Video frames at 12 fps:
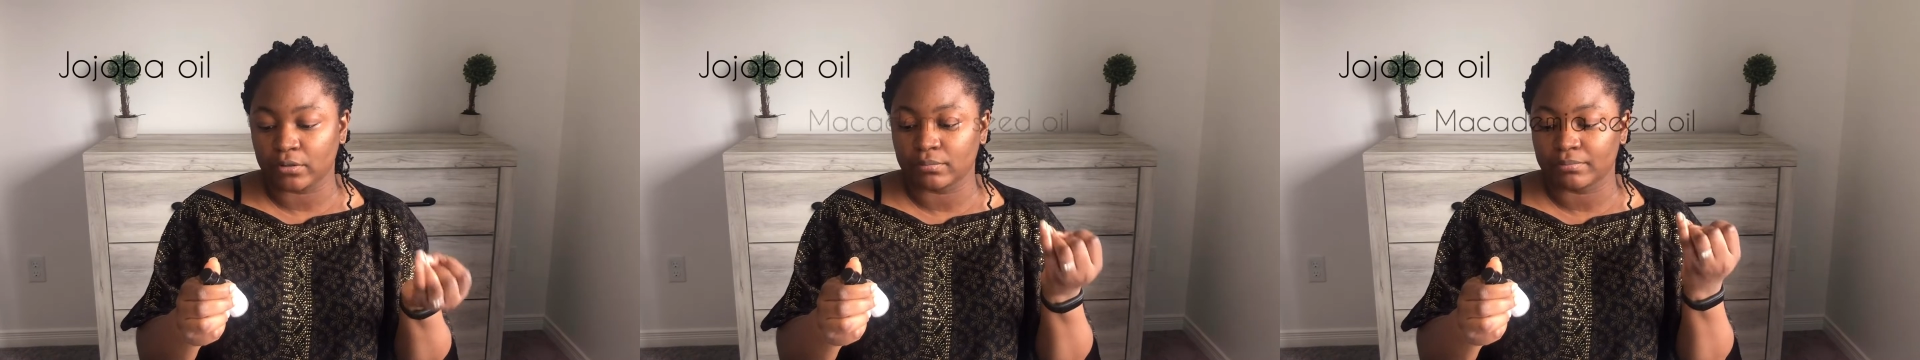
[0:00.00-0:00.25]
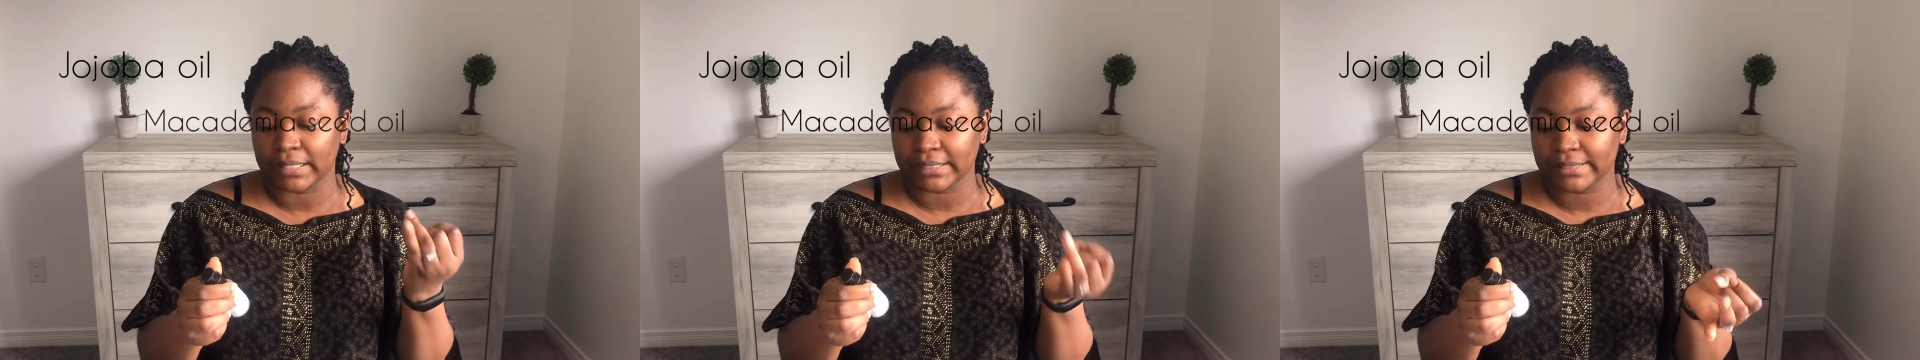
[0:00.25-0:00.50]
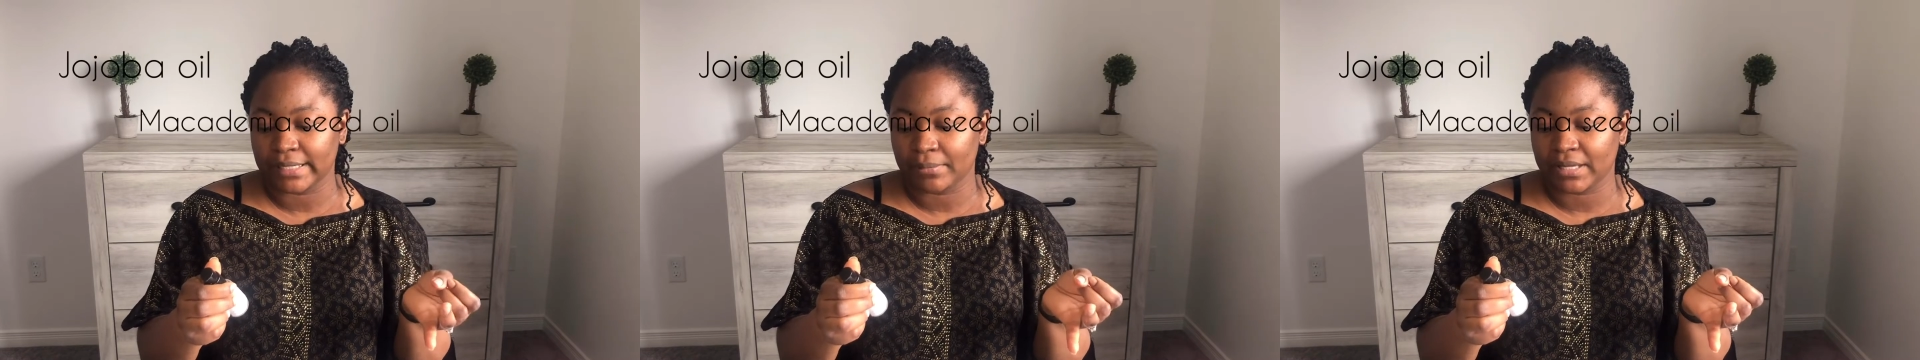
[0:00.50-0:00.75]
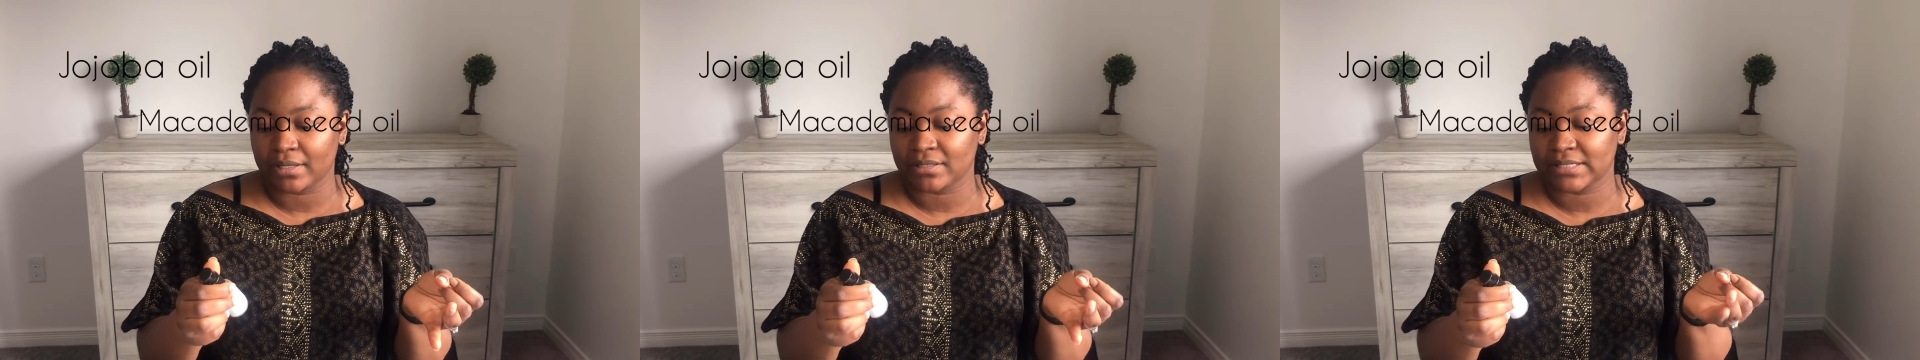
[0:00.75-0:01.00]

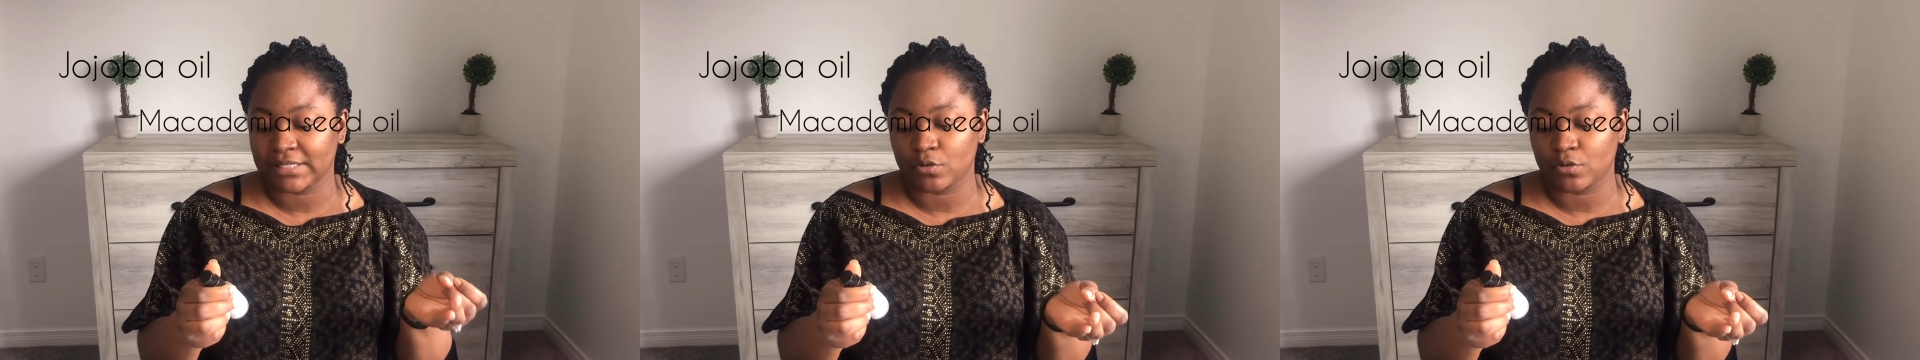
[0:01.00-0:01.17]
macadamia seed